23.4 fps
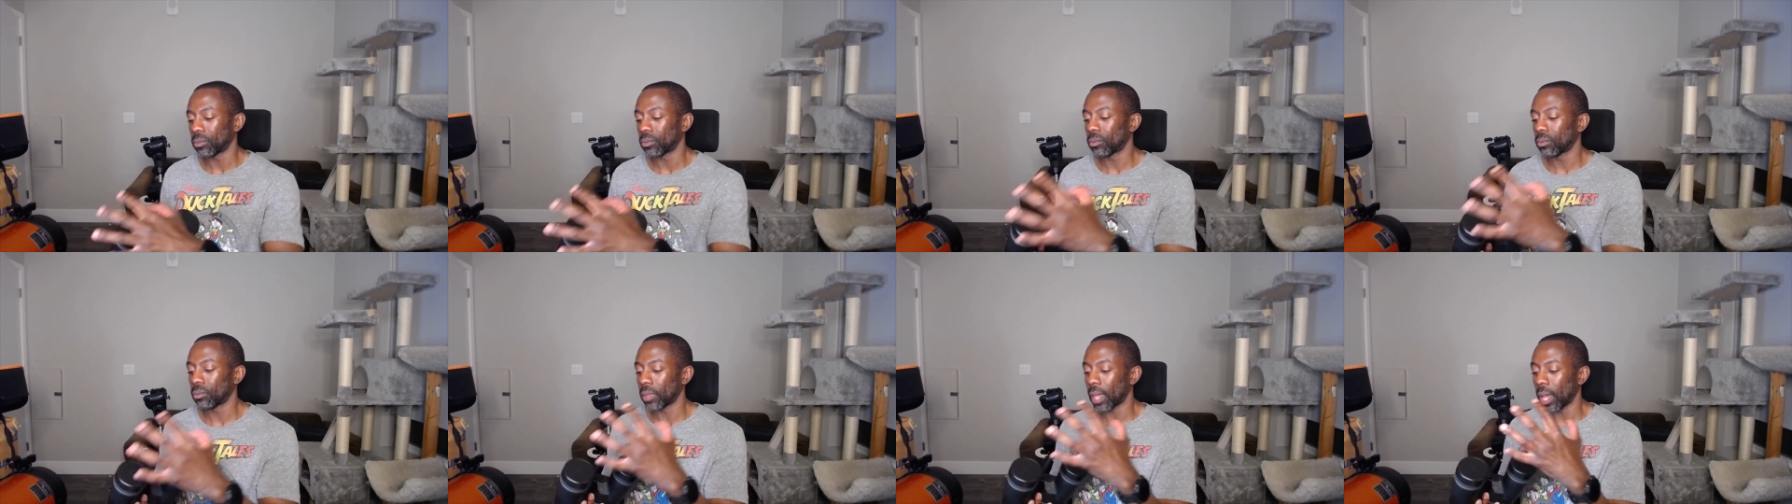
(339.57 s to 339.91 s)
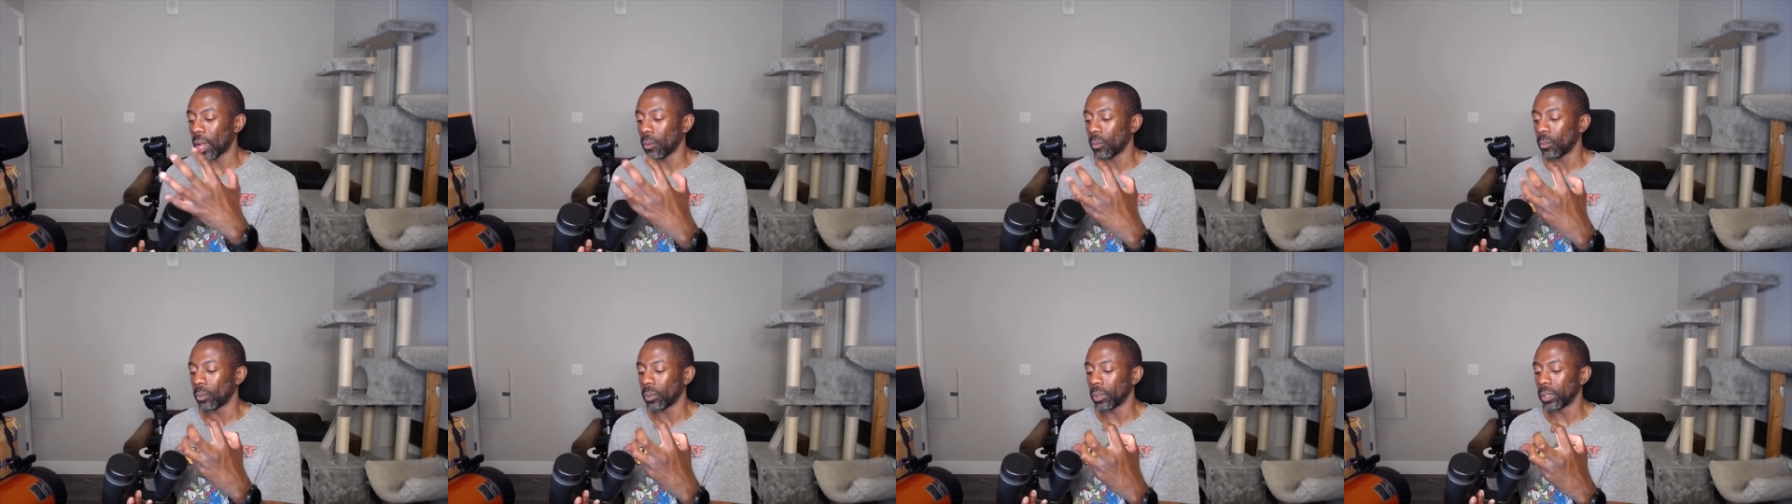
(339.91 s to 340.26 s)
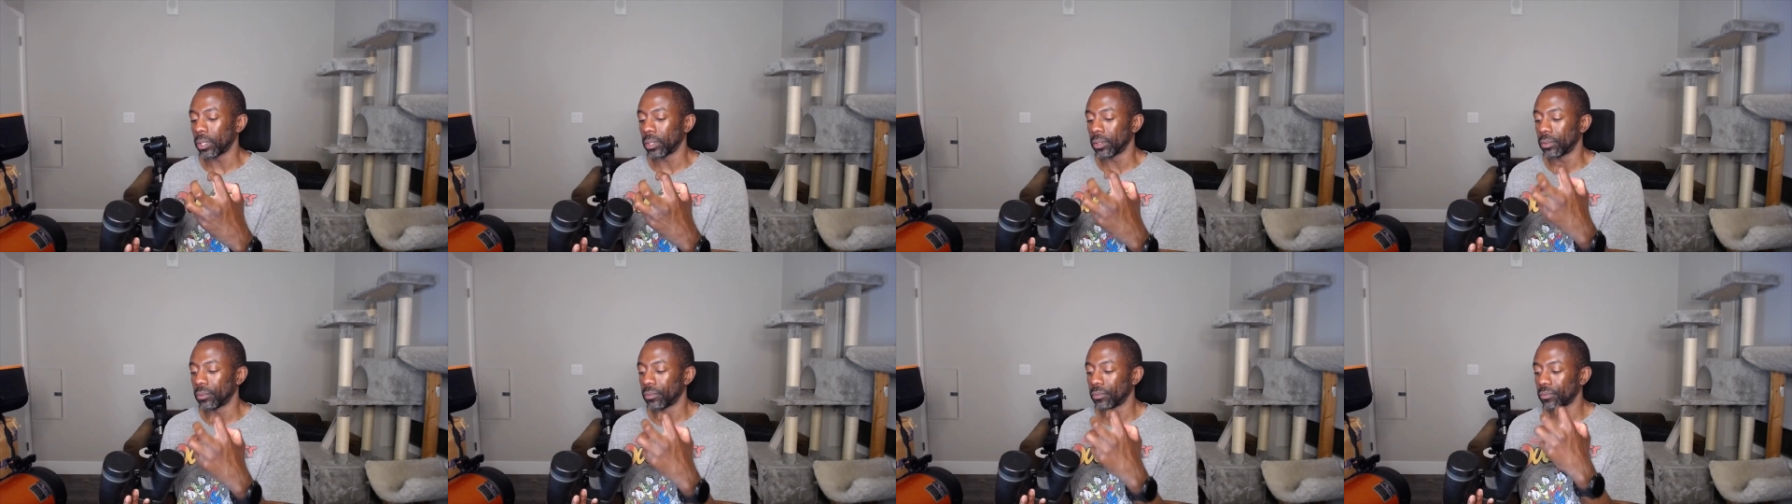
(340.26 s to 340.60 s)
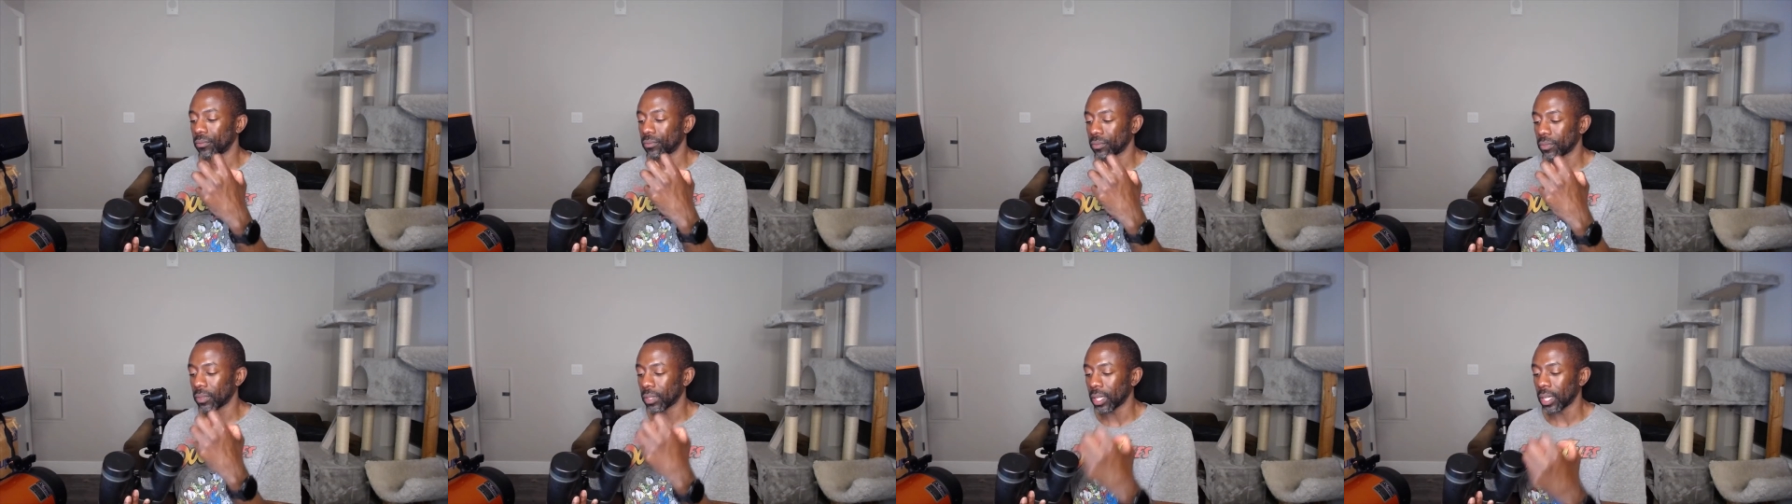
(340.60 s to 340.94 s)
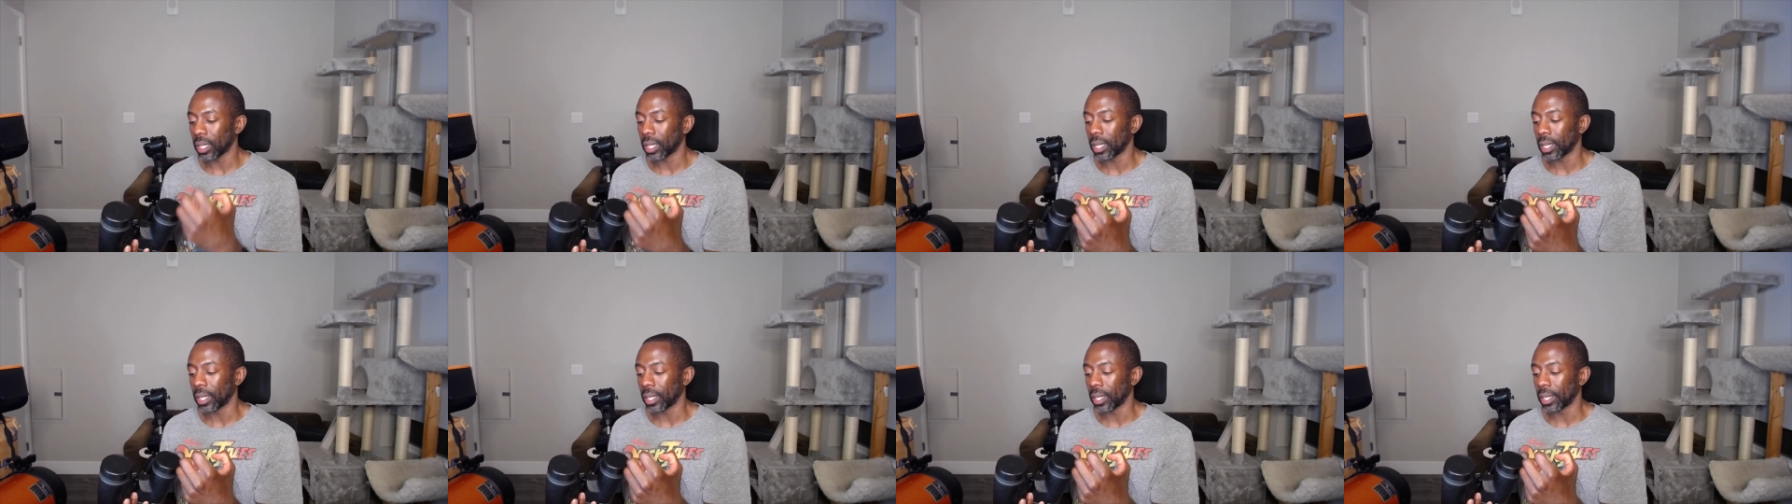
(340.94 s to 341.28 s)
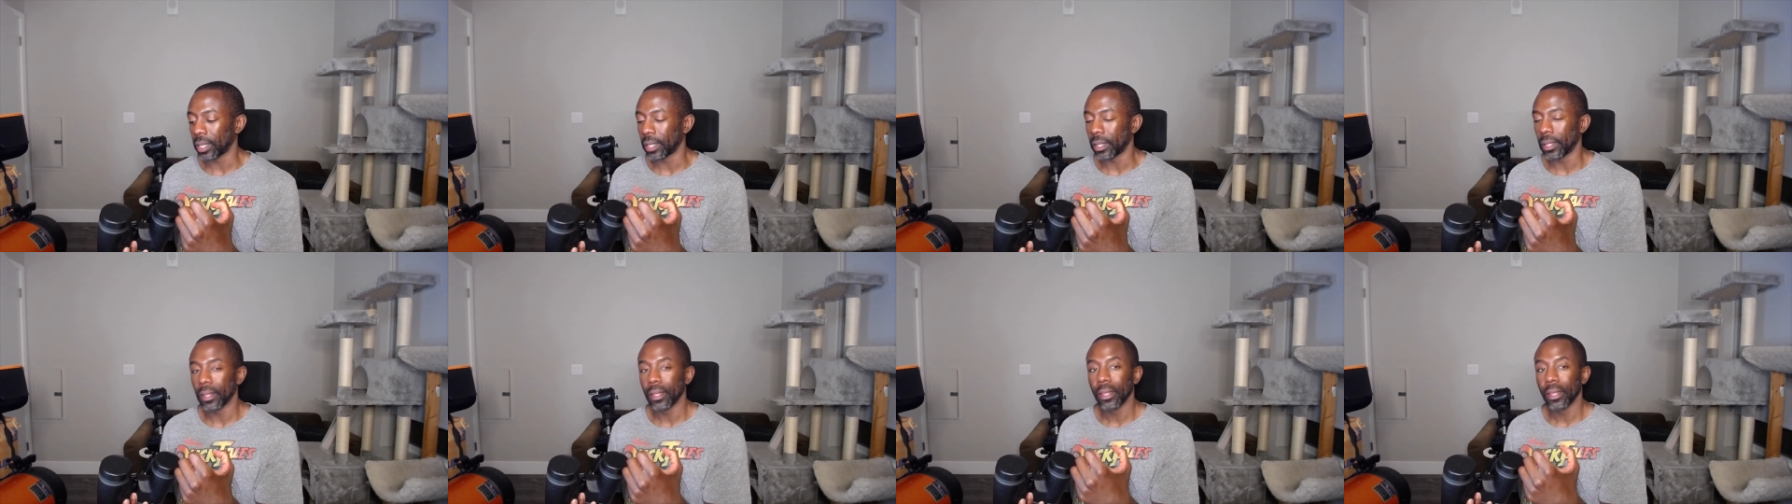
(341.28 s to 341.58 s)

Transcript: that would flood